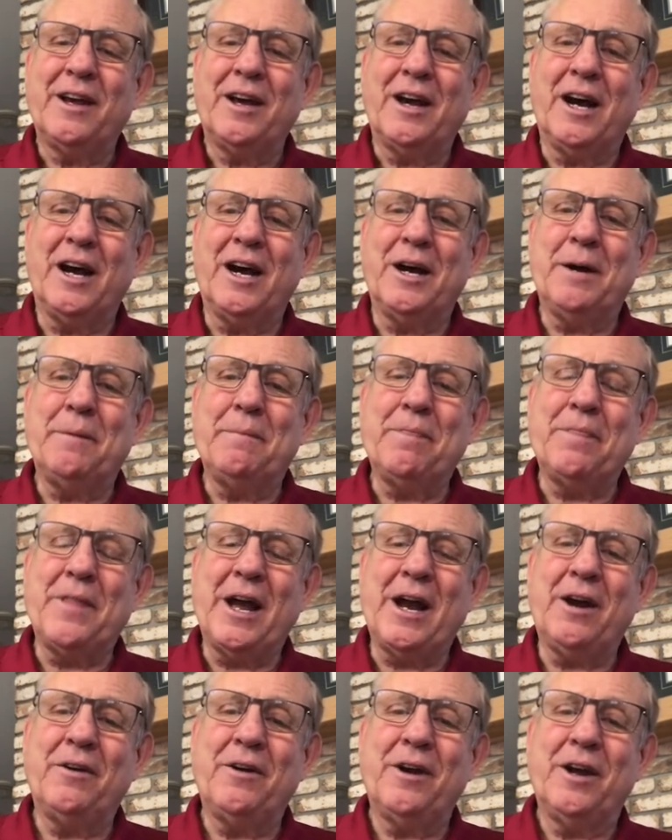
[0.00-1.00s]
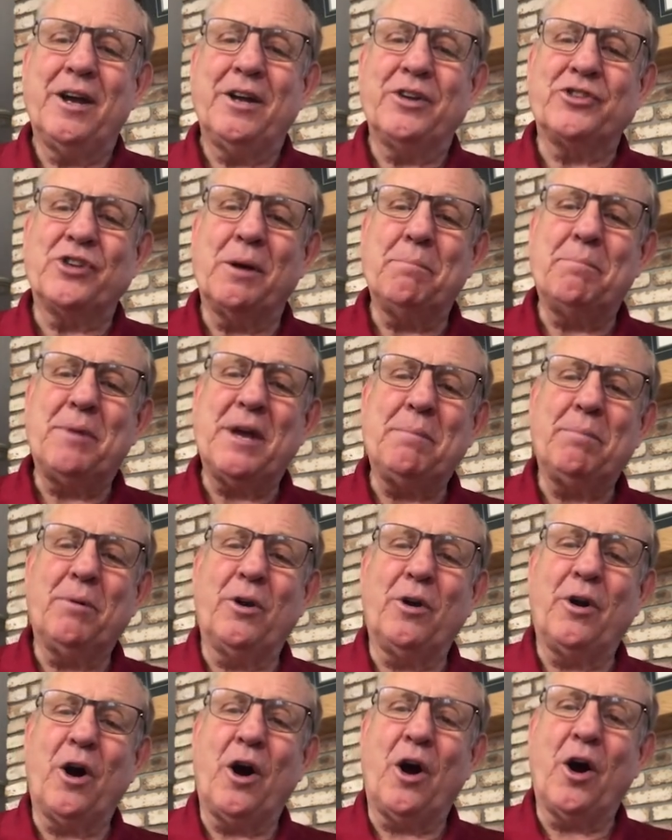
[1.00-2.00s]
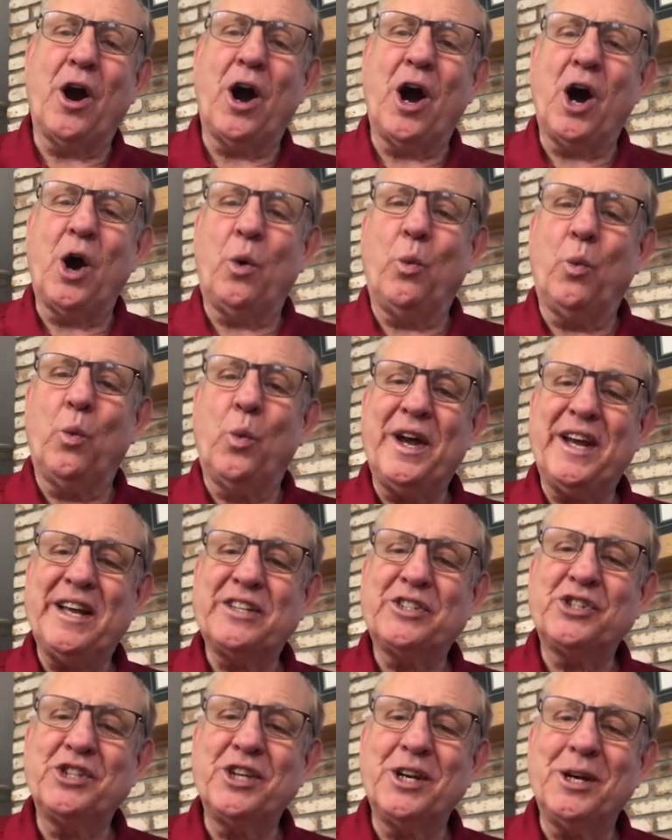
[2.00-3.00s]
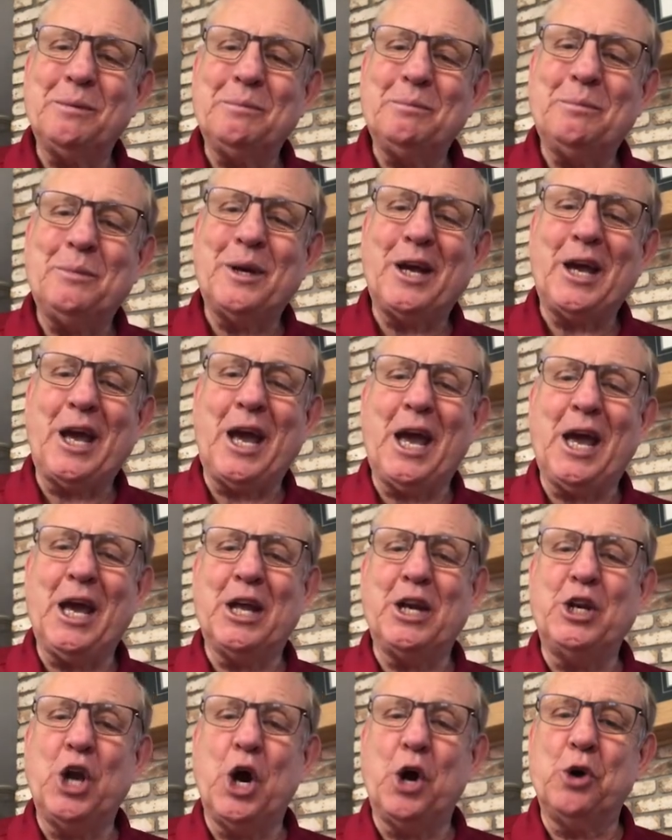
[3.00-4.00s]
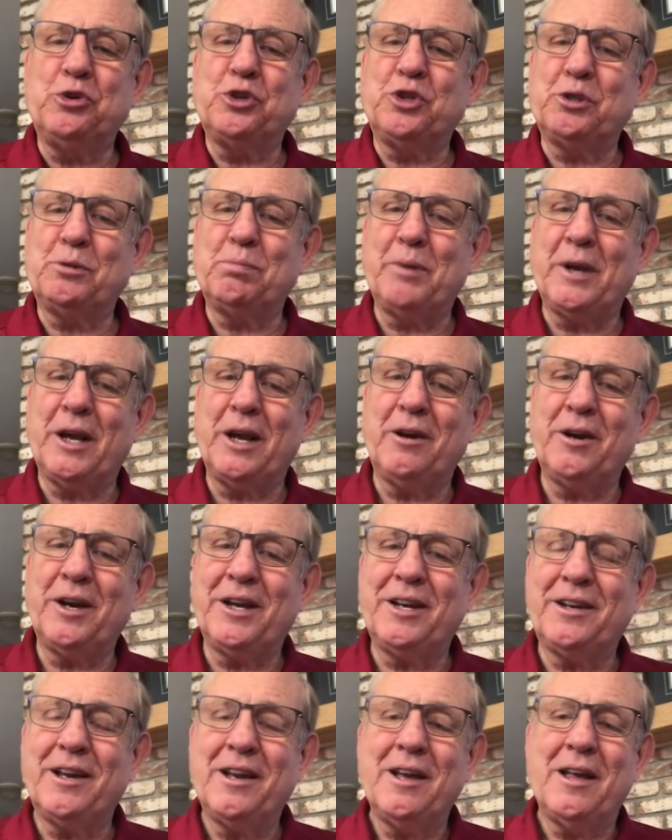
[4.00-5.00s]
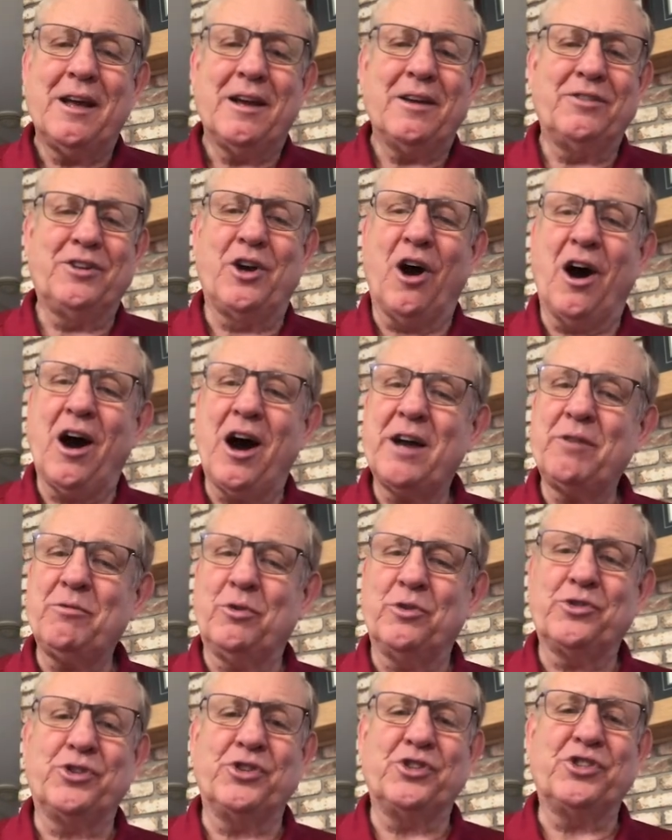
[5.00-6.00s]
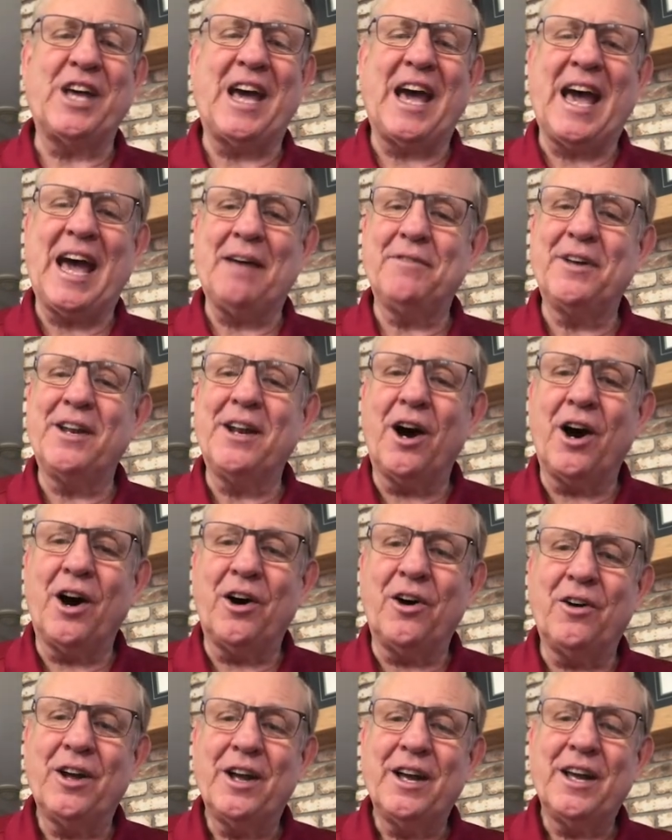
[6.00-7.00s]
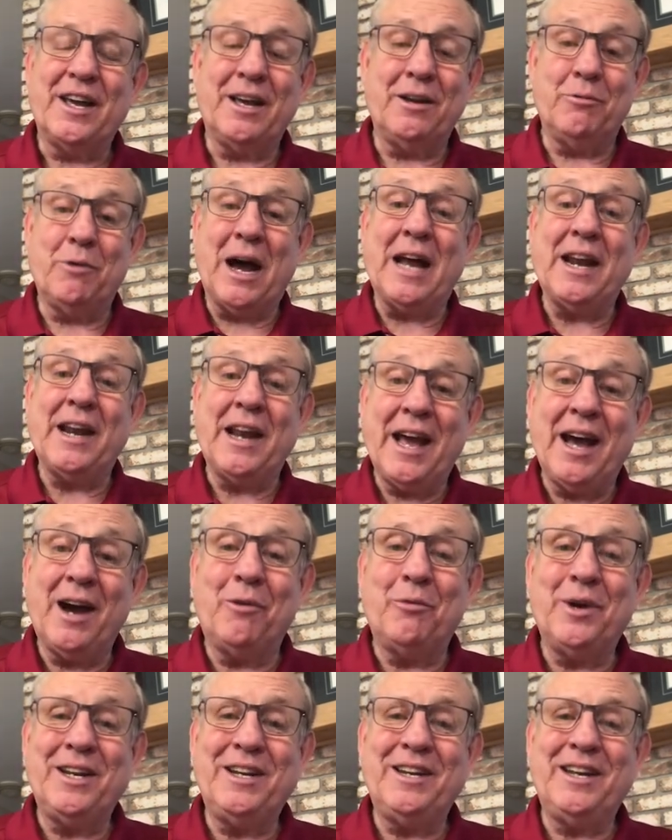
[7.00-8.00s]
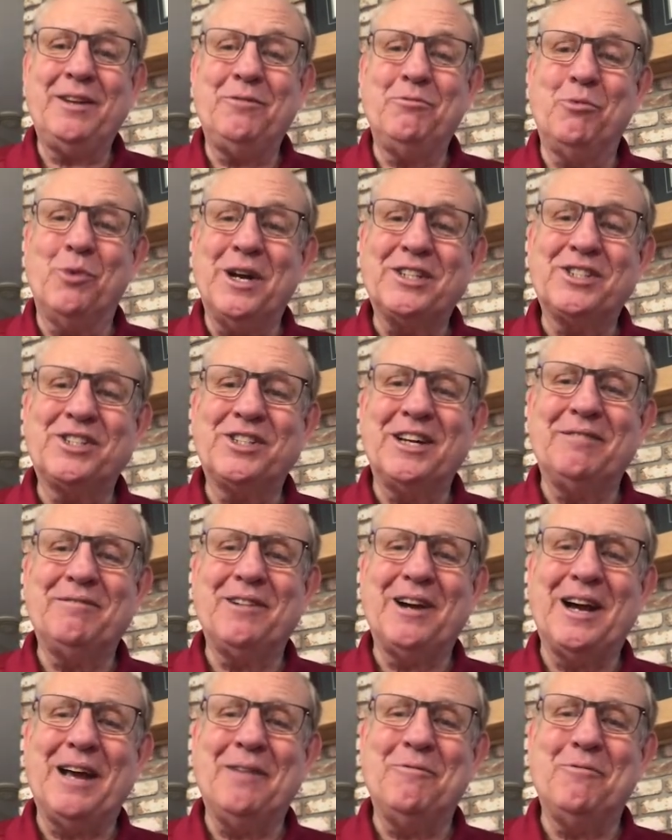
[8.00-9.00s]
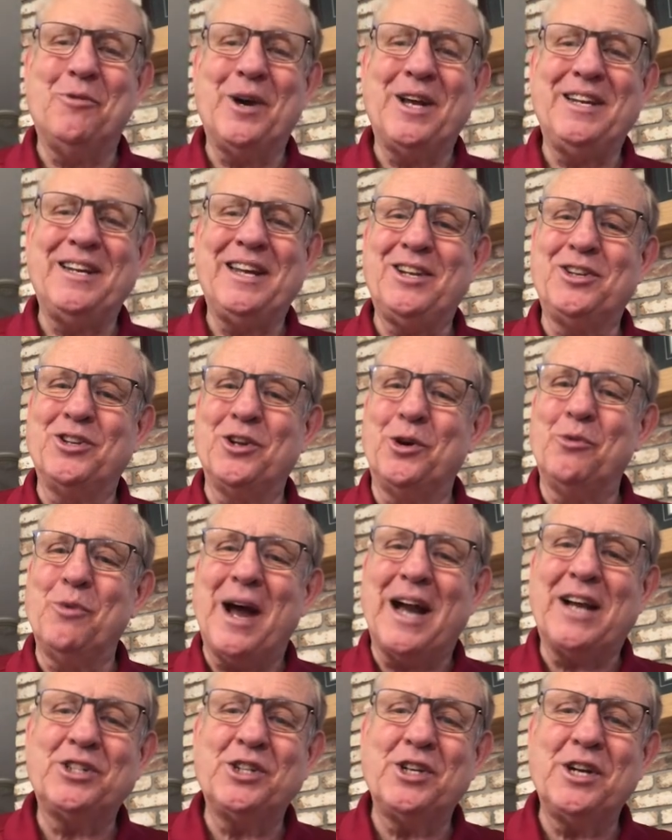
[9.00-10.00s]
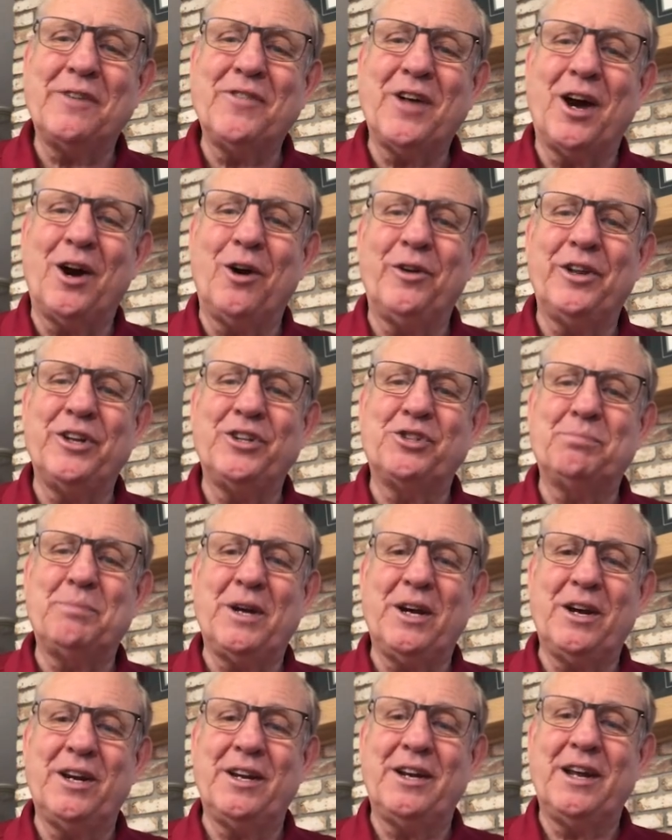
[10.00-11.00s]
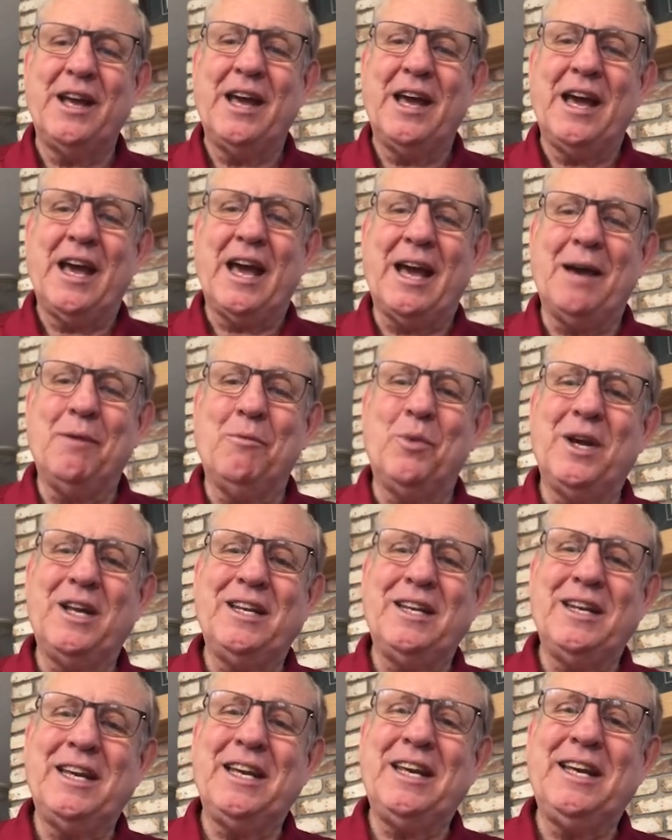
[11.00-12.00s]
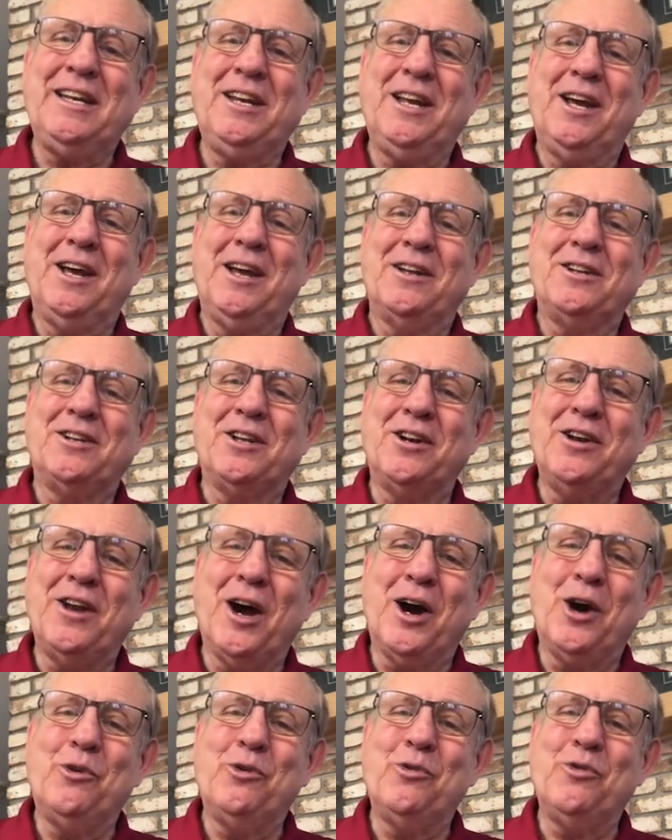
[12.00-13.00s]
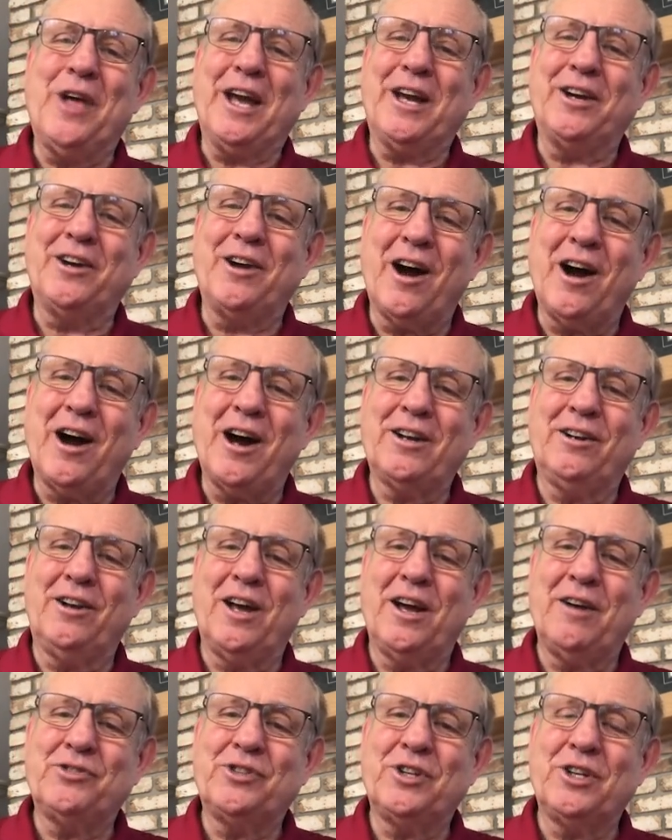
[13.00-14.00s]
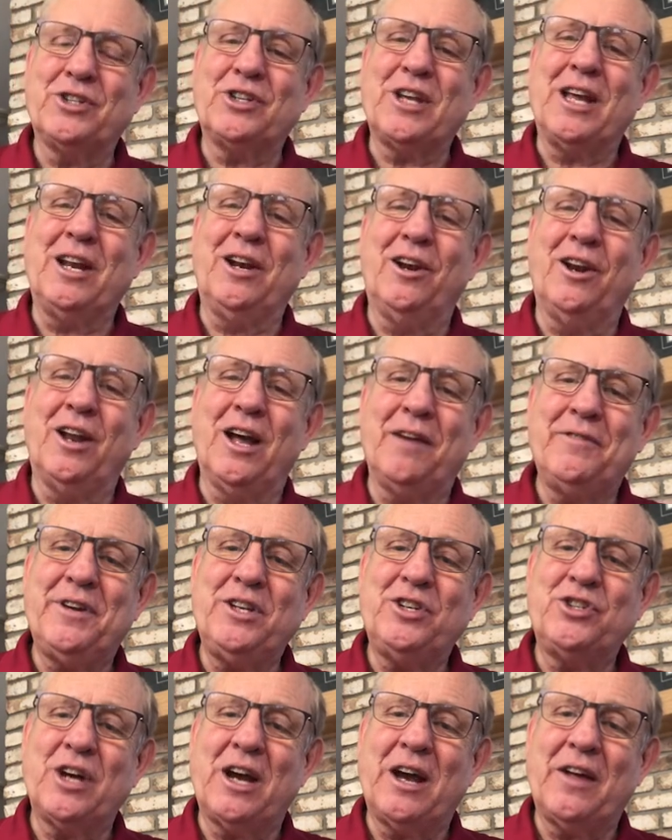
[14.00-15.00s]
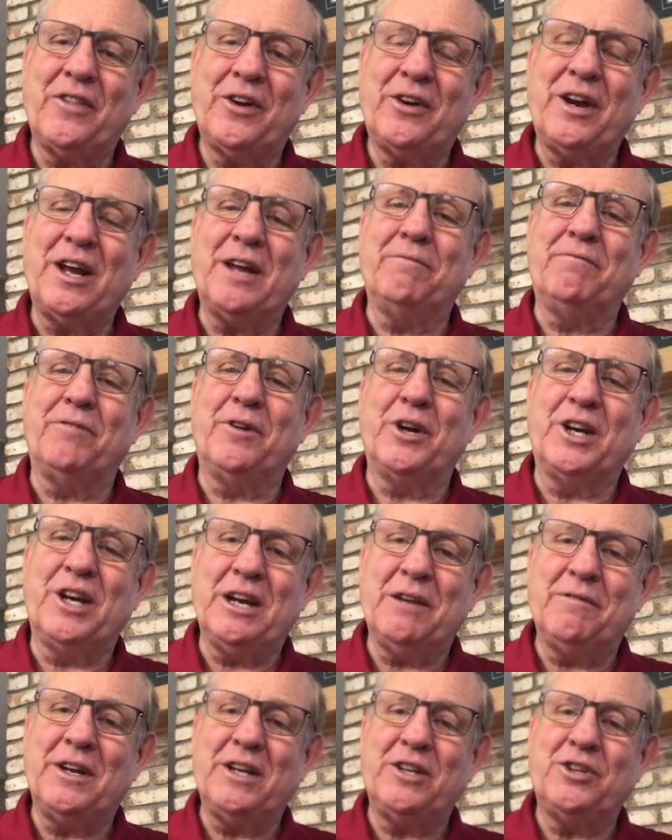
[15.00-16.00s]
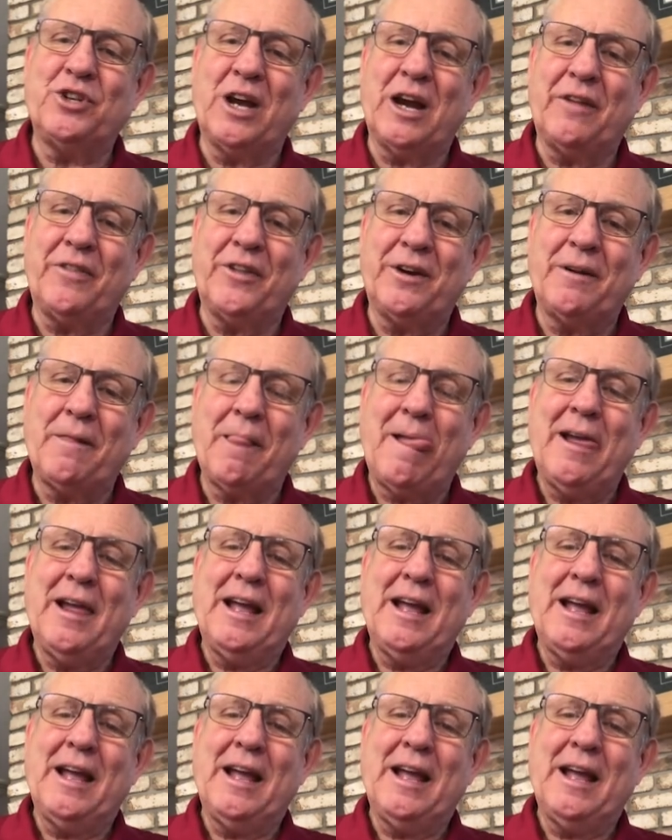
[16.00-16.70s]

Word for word: Uh, there, some people are, are all wisdom and no spirit. God wants us to have it all. And right now, we need wisdom and we need direction of the Holy Spirit. And we need to know that God loves us and love each other and forgive each other.